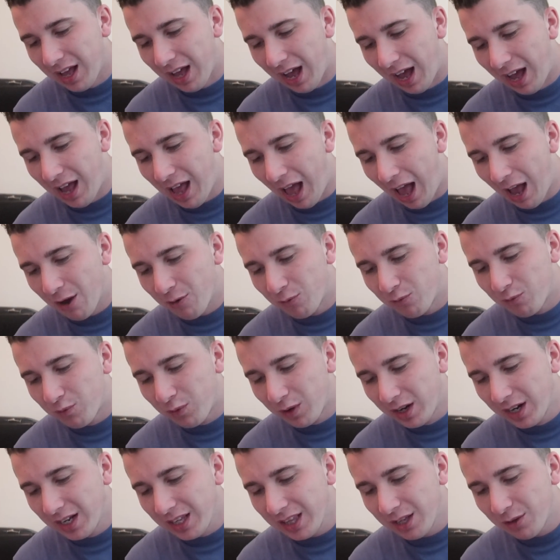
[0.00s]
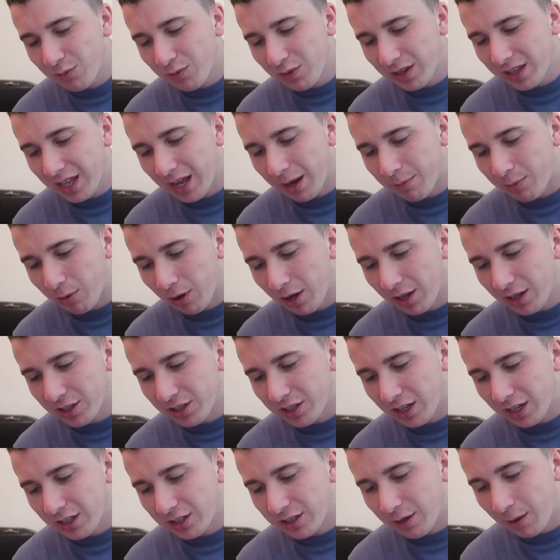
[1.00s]
I, I really, really
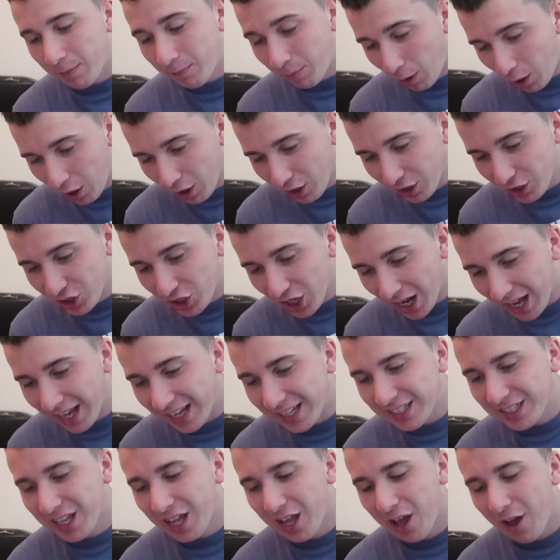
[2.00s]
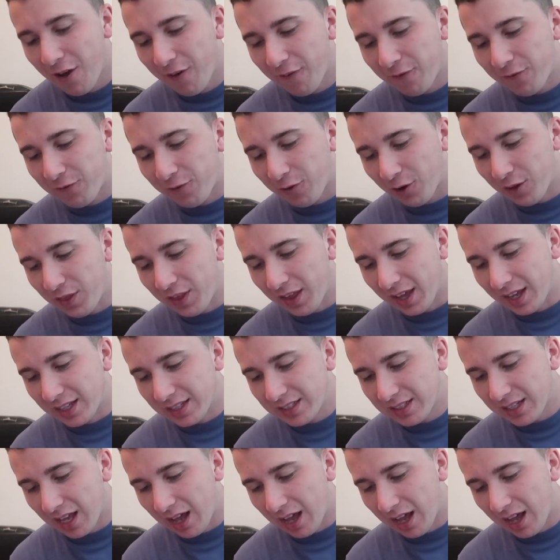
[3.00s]
apologize, apologize for this.